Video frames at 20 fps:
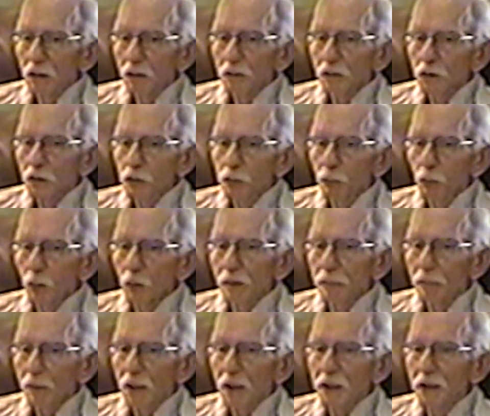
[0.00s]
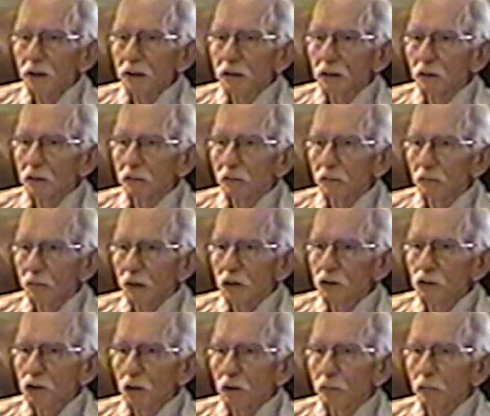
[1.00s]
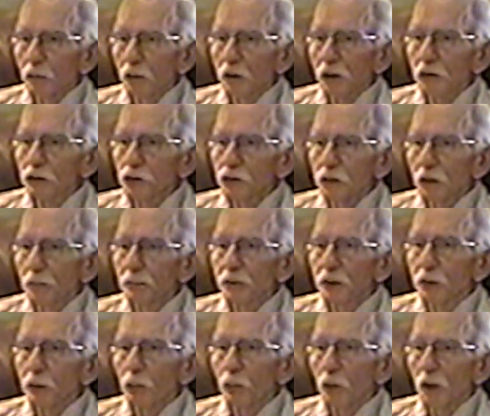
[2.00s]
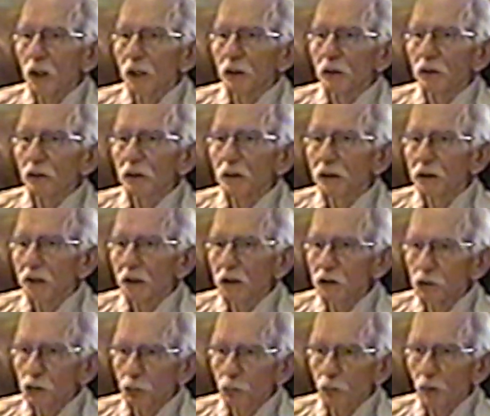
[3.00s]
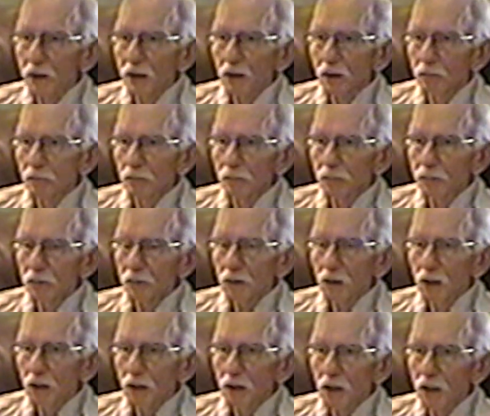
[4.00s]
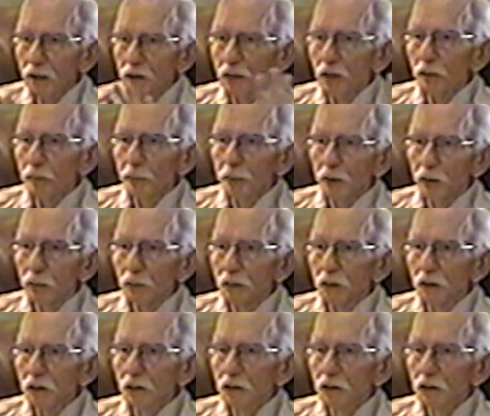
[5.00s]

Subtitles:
this boy Mike and my son Mark jumped in the water, and they swam ahead of the boat